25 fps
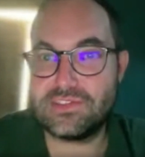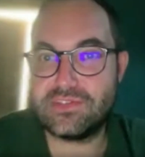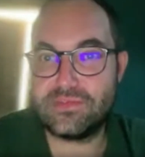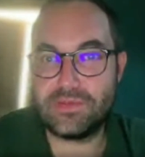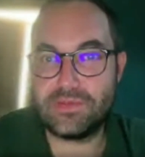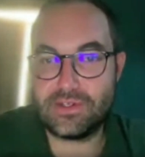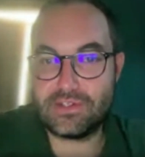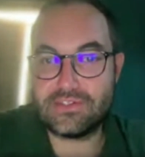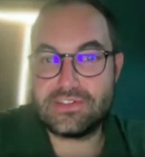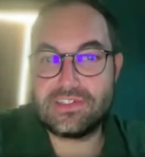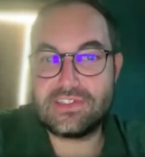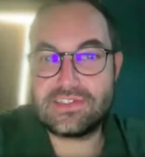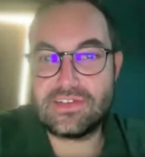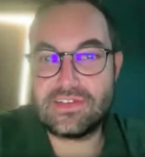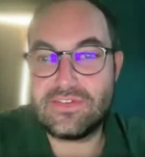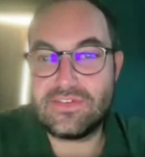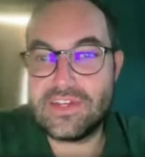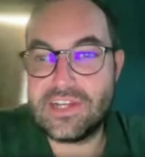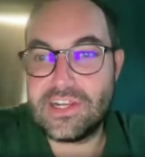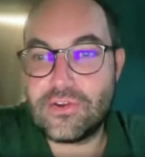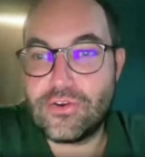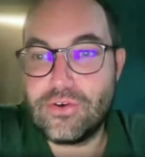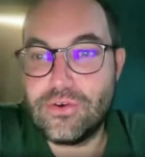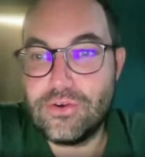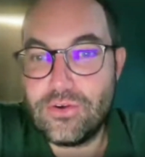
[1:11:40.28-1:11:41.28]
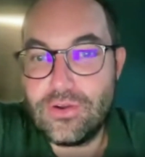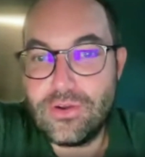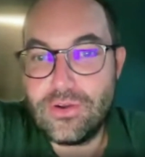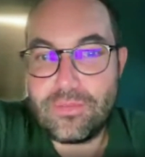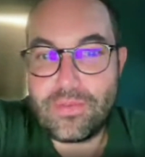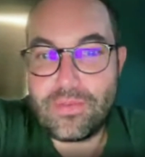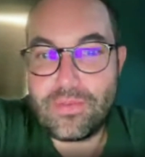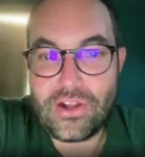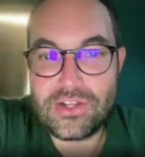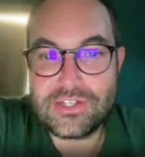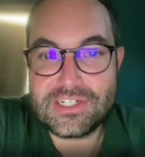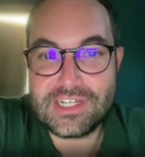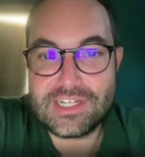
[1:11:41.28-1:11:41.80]
because it's a very cool
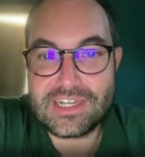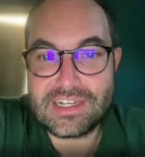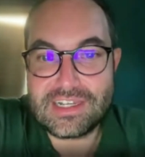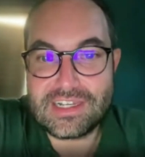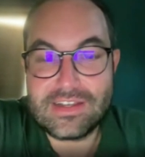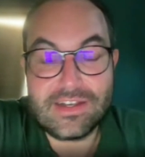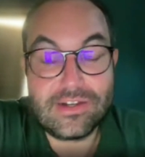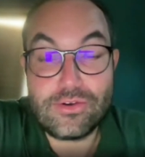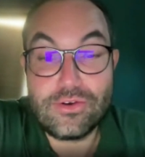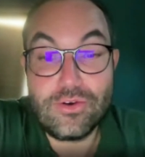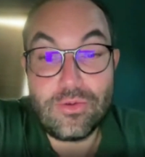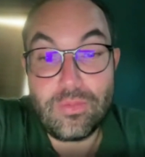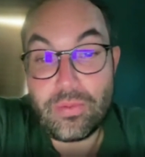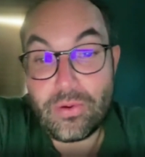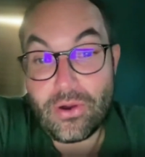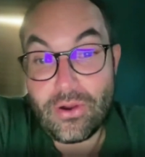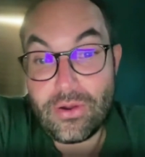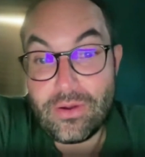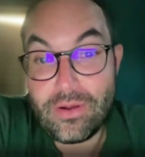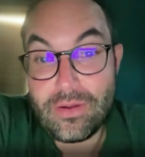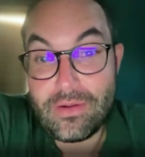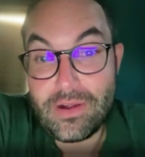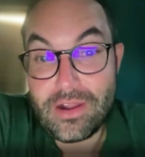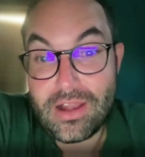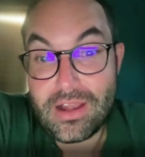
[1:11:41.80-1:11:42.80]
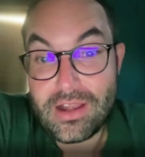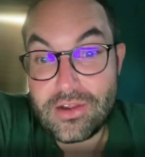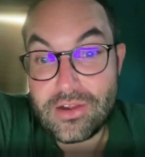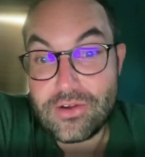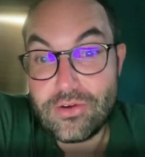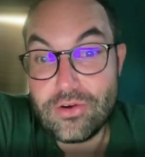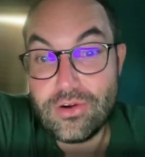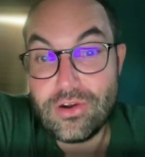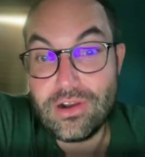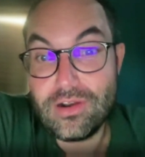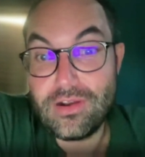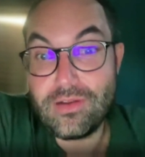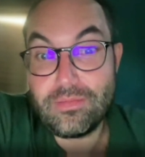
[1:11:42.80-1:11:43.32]
project, a
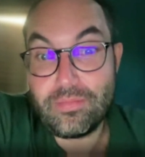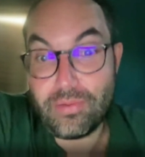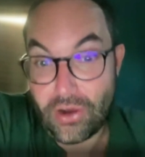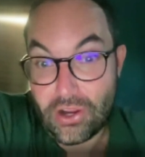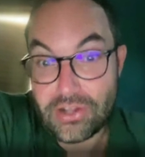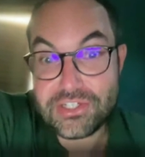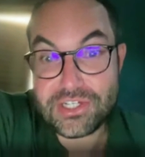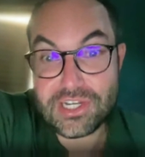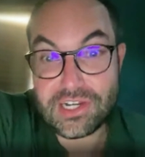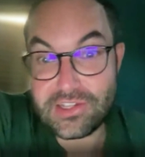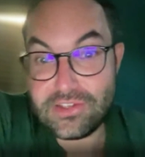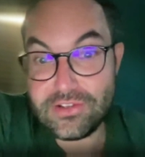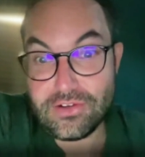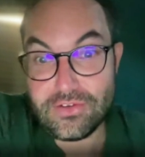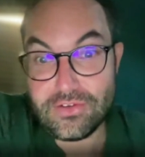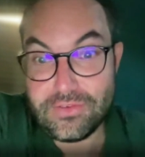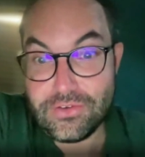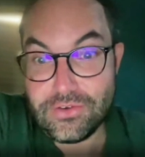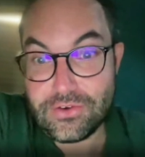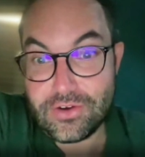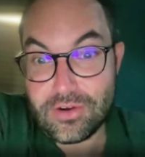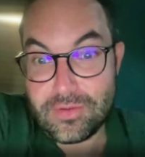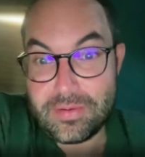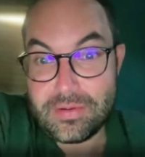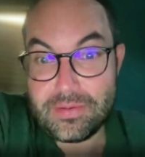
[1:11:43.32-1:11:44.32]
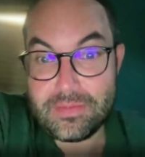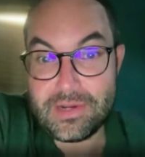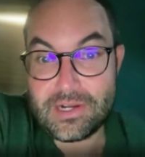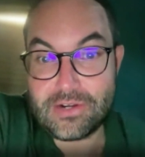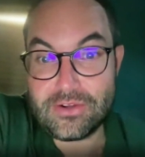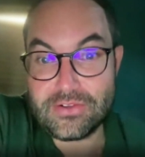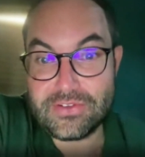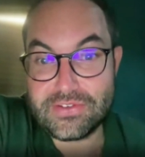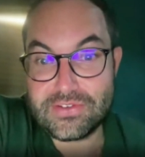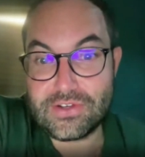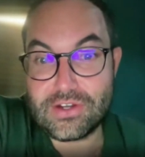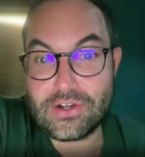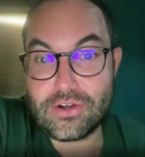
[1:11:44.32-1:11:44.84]
cool project of Europe, but
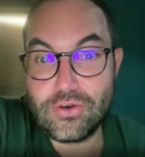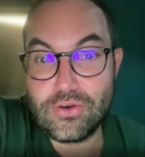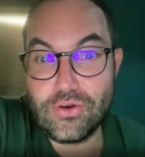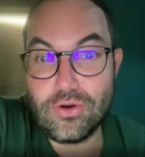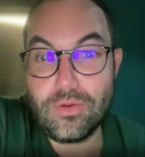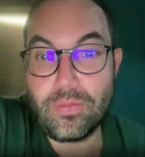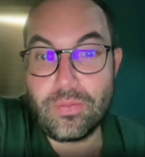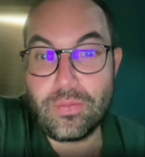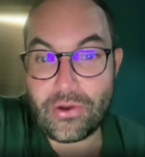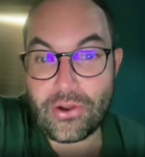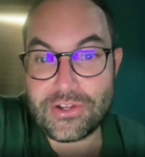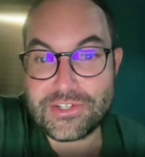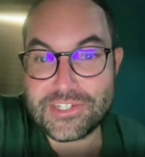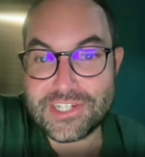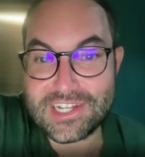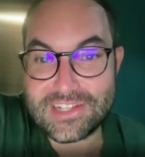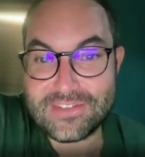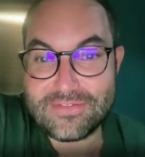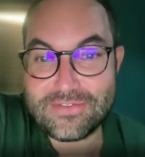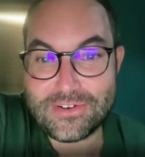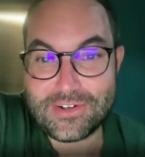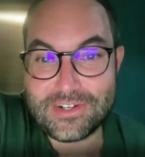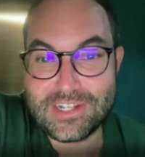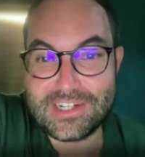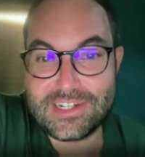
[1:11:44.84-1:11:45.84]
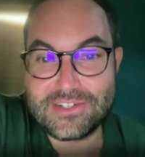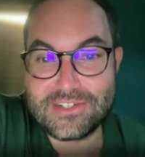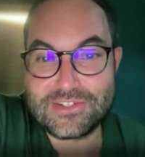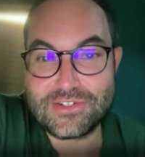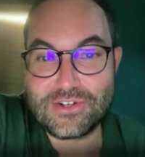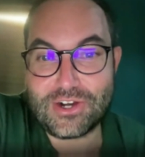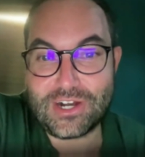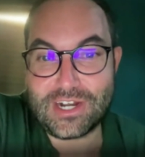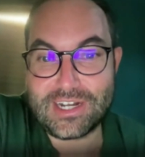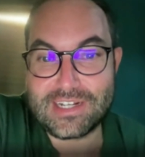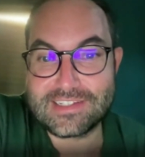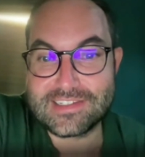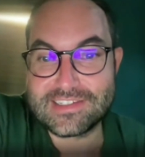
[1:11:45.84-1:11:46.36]
also a cool project for data
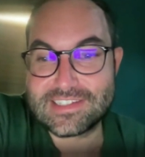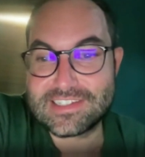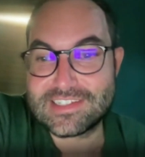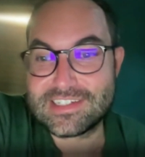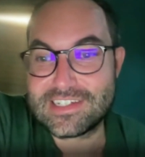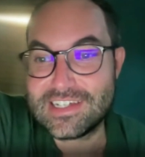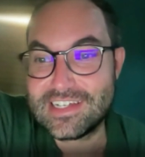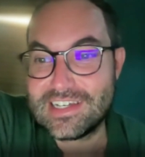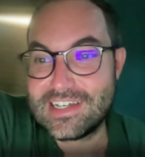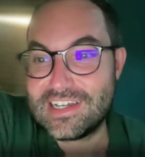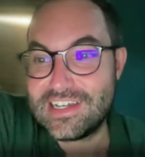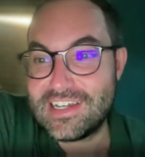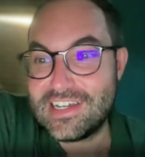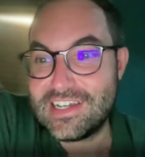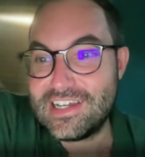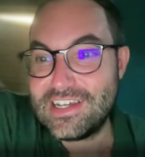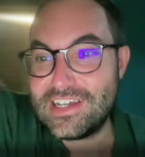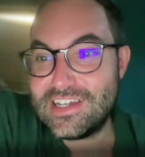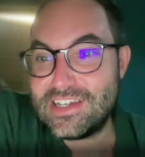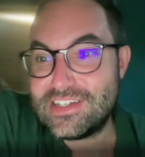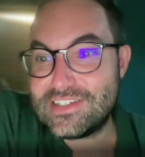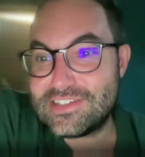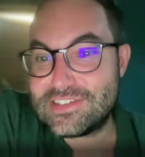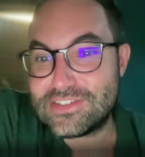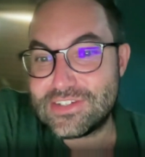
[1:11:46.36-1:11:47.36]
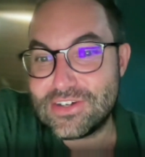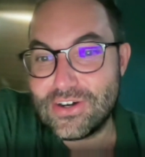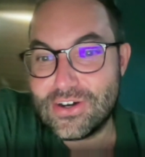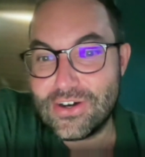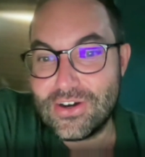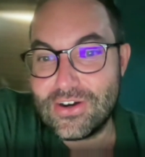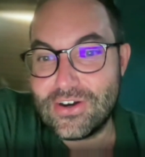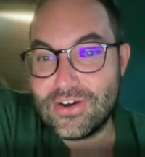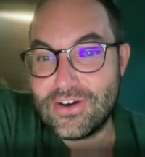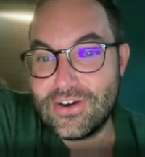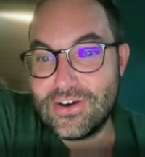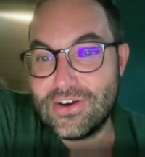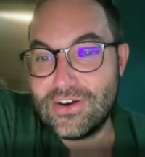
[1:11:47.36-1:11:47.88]
journalists.
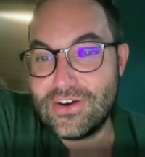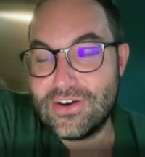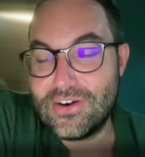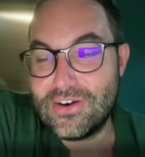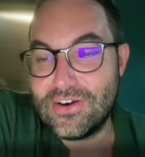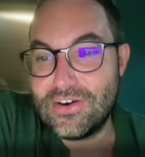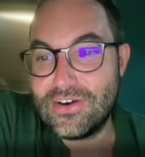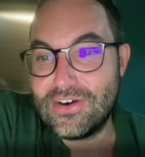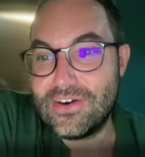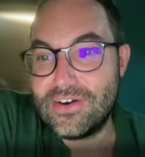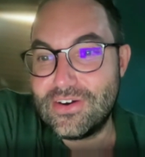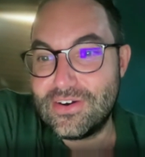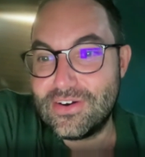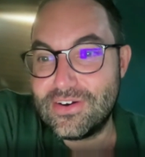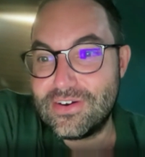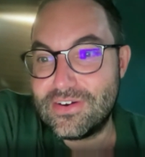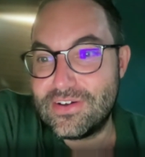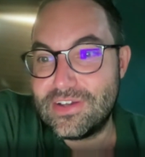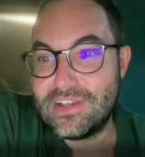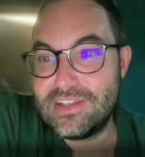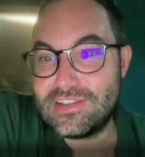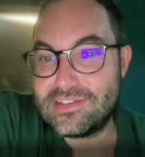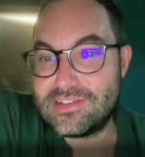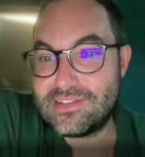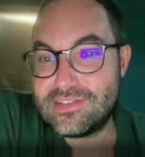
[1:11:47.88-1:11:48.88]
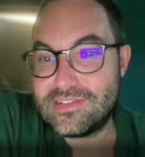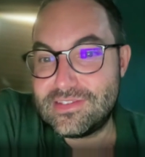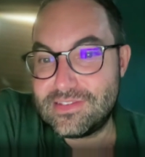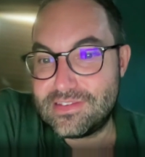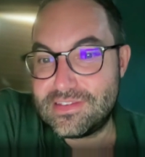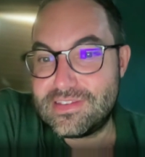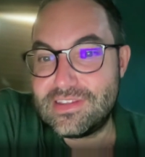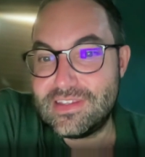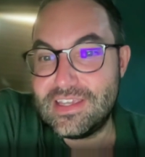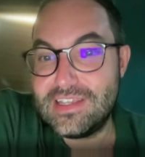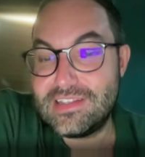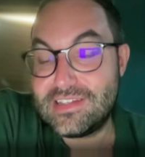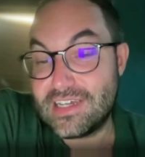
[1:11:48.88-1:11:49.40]
So
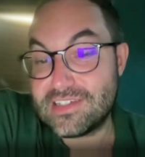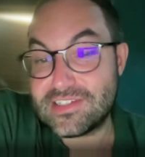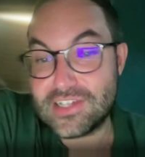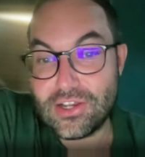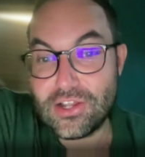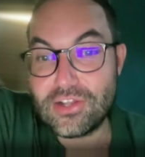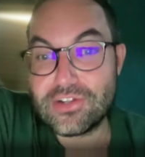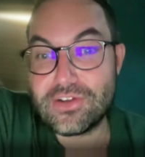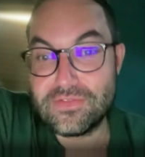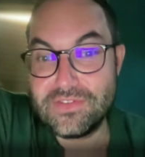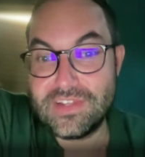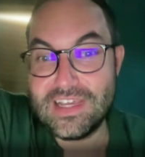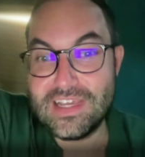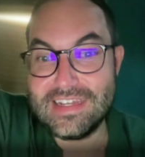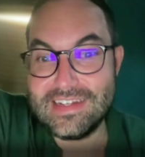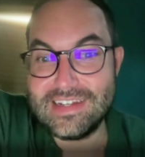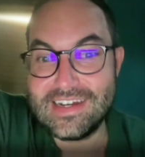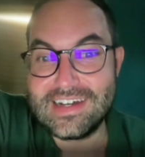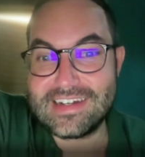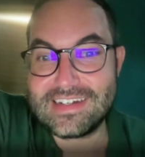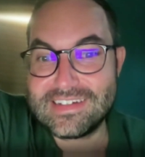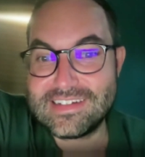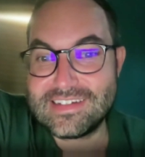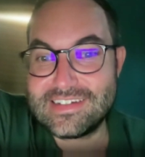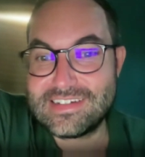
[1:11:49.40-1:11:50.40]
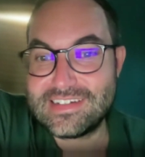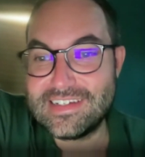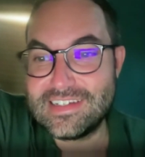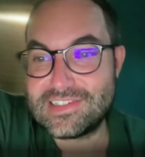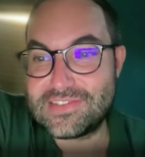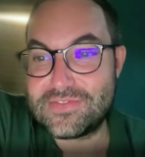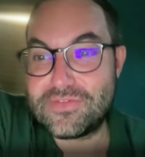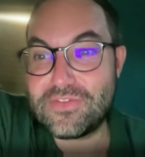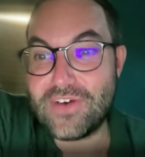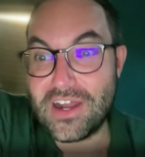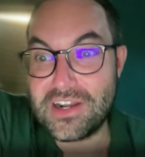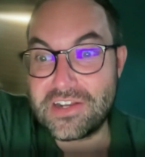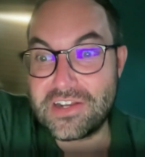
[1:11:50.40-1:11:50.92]
it has a lot of data. It's
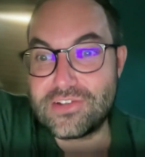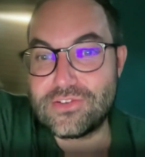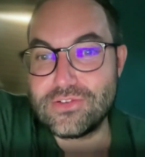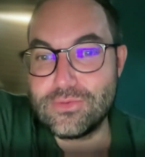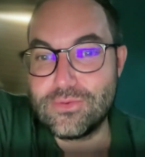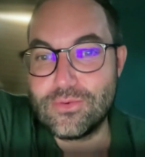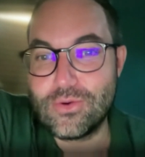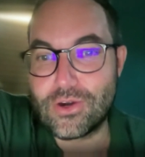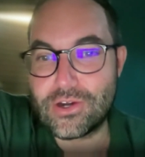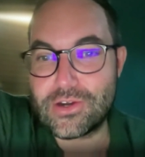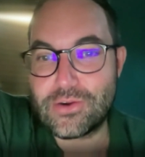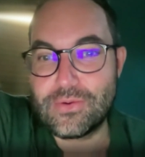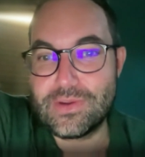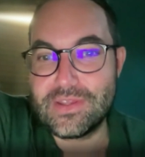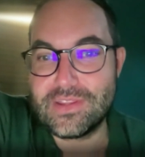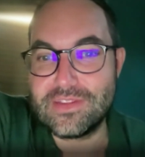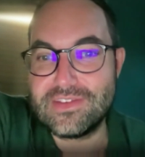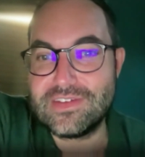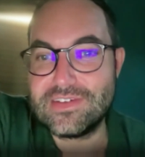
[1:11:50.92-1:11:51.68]
fun to work with.